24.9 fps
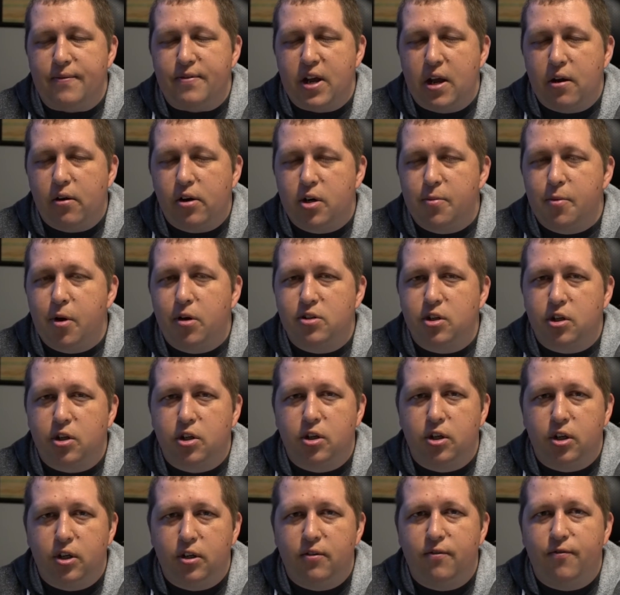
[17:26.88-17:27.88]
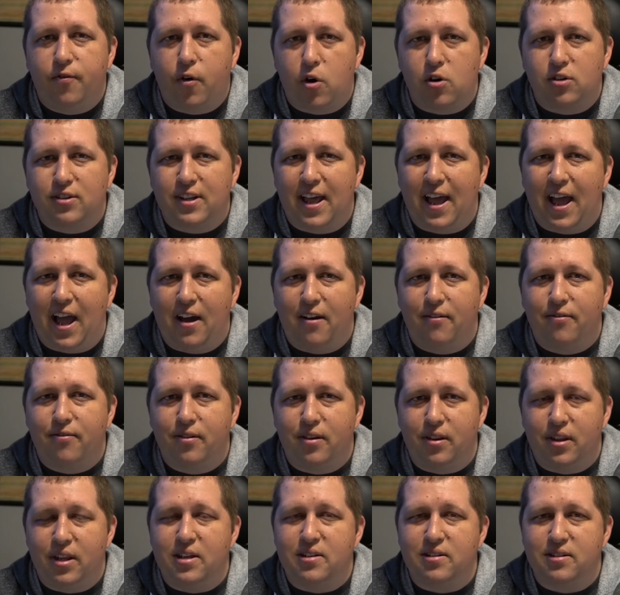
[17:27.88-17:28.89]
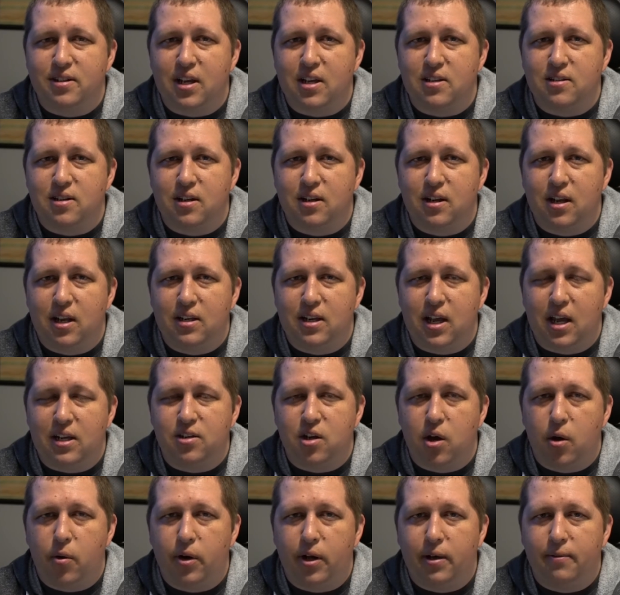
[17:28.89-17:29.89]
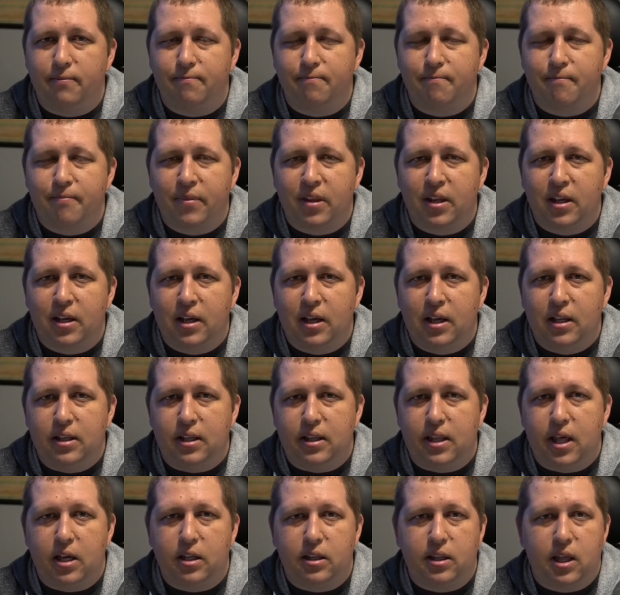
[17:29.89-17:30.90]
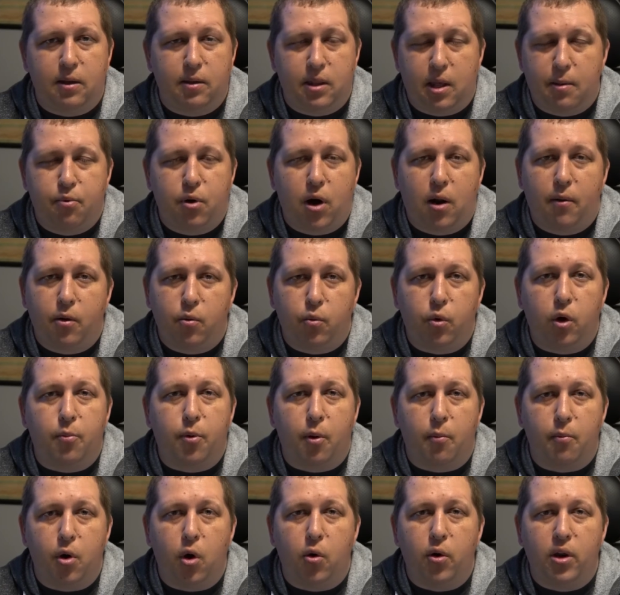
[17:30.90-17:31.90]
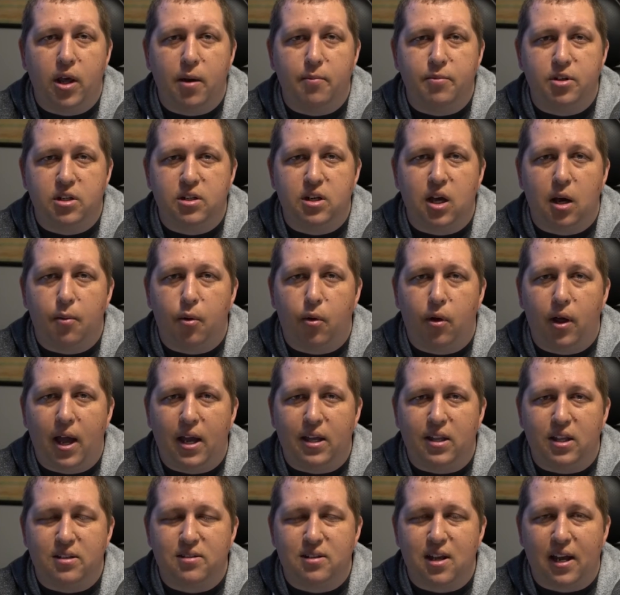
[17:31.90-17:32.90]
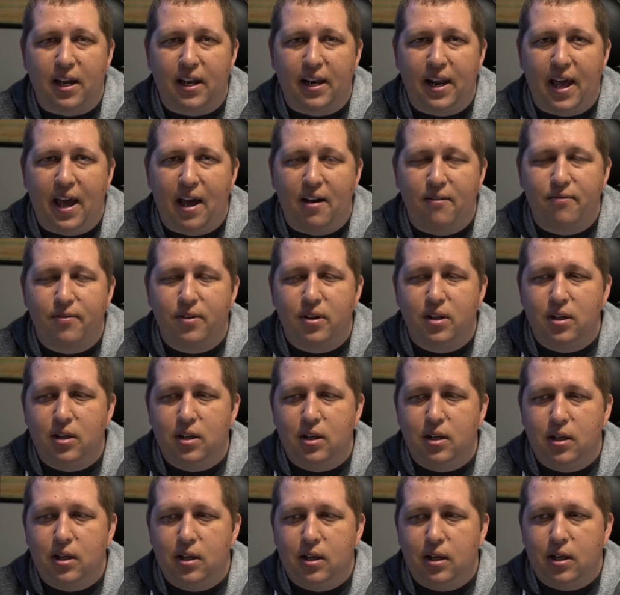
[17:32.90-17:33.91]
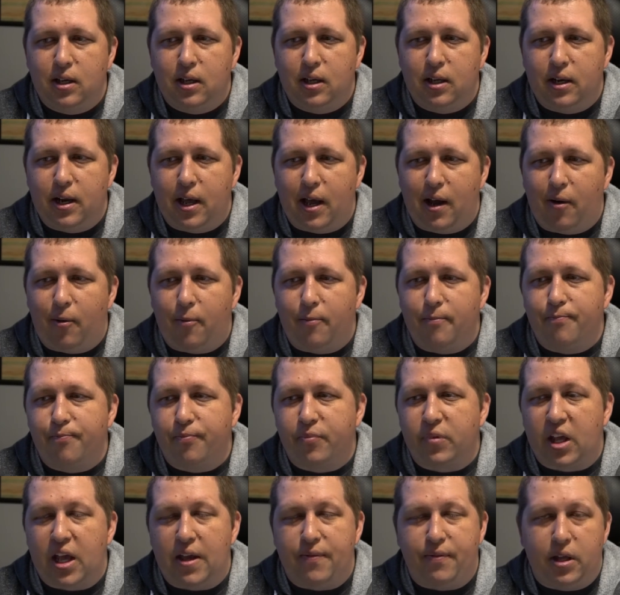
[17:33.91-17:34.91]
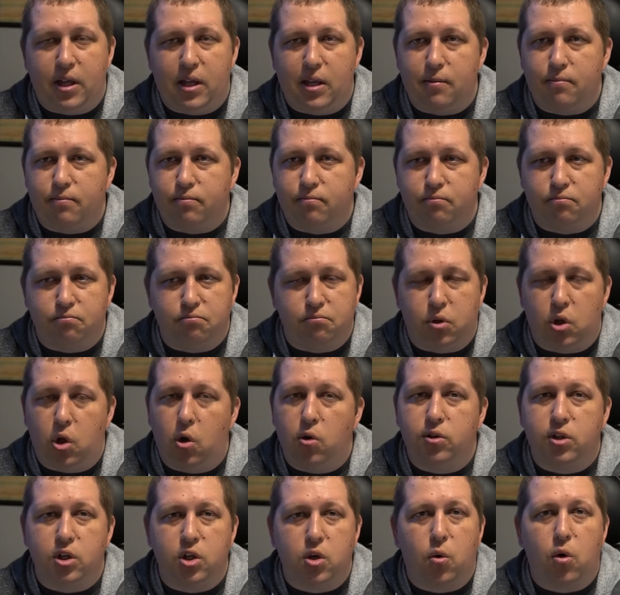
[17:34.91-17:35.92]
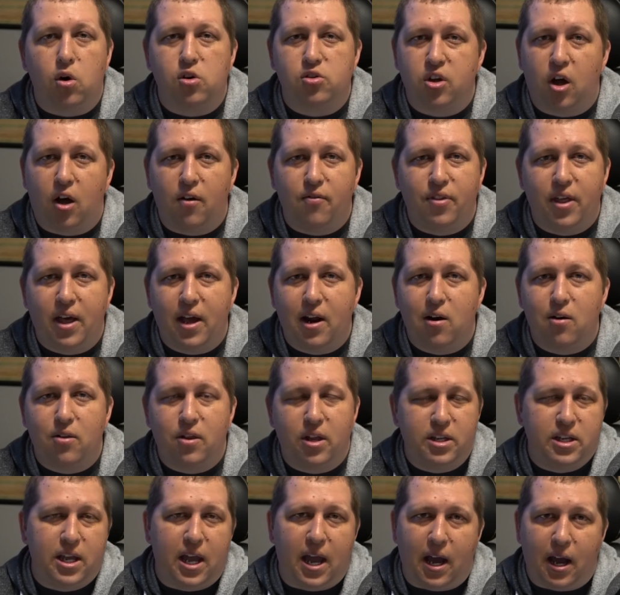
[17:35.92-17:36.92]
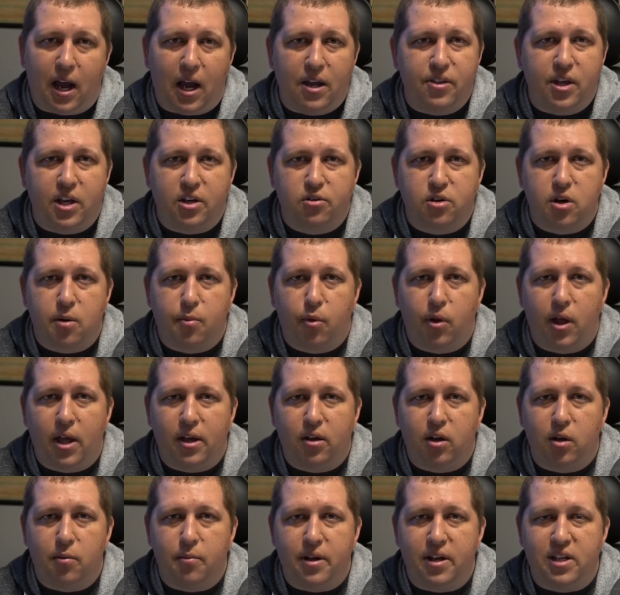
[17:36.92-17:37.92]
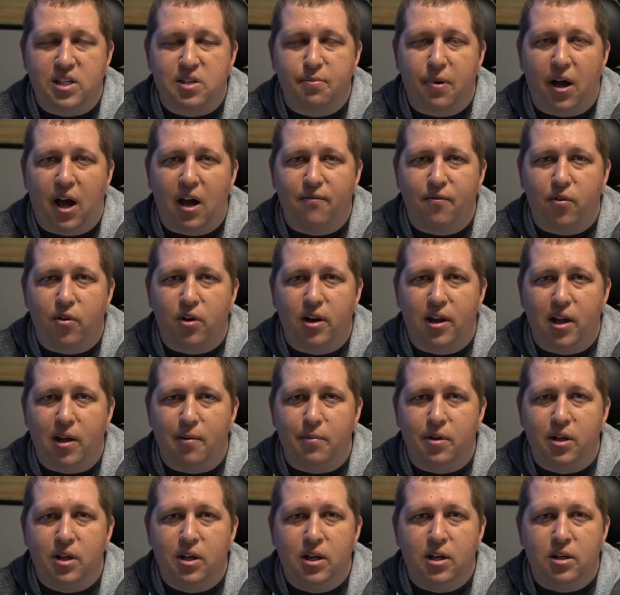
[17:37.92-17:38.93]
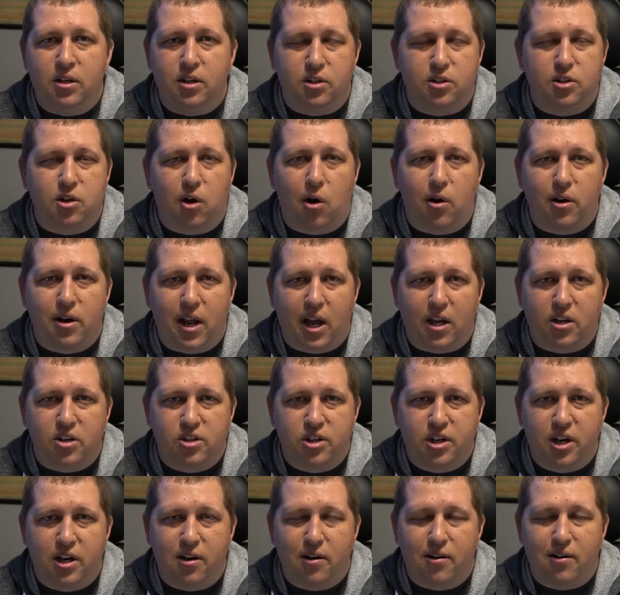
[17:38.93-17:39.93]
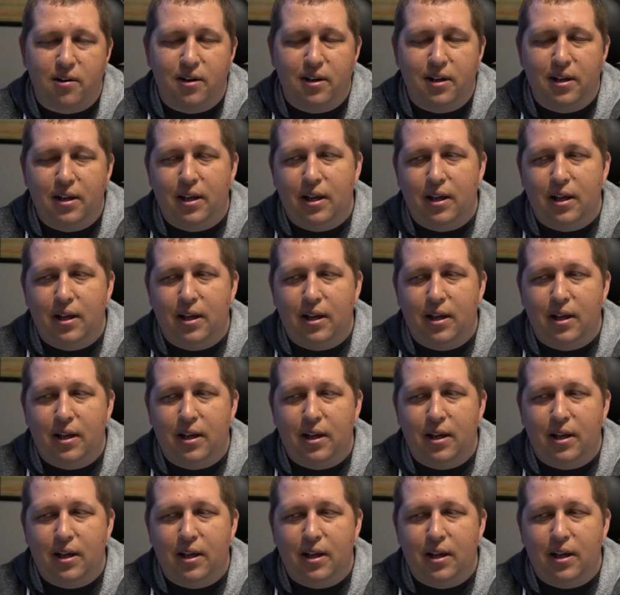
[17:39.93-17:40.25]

Taylor Tramel has a good first half this season in Daytona, then they probably will promote him to AA in the second half. Now, if he blows the doors off there, then yeah, I think AAA could be a spot for him to start next year.